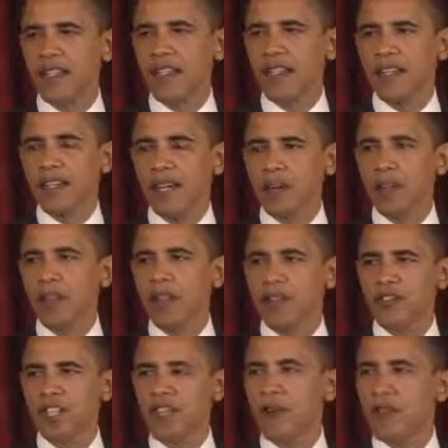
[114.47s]
a couple of
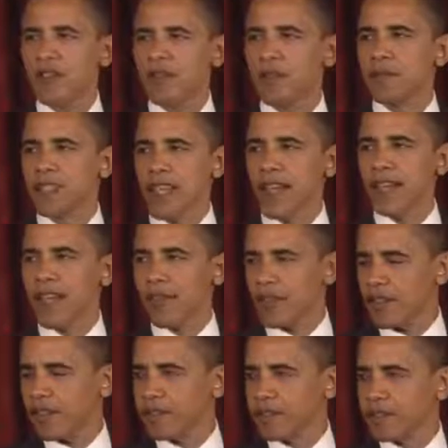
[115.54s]
gentlemen from South
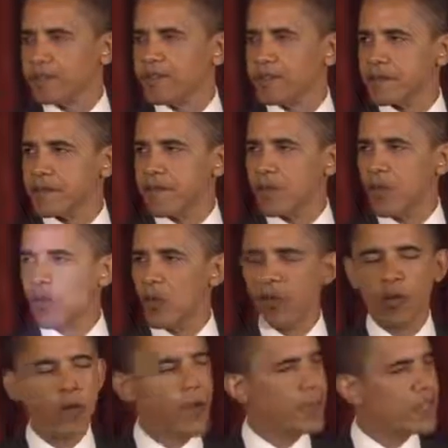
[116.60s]
Africa who
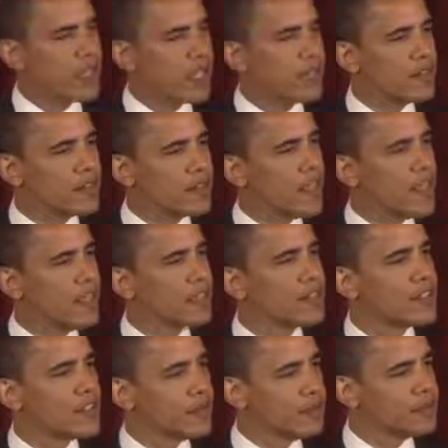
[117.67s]
were representatives of the
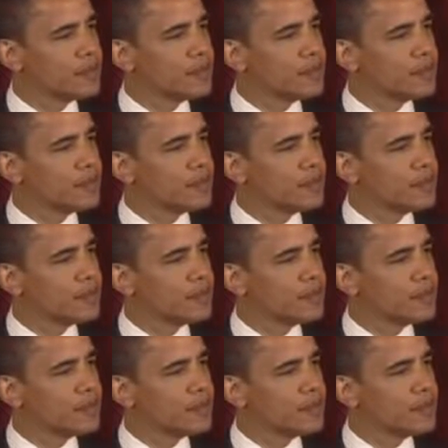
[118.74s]
ANC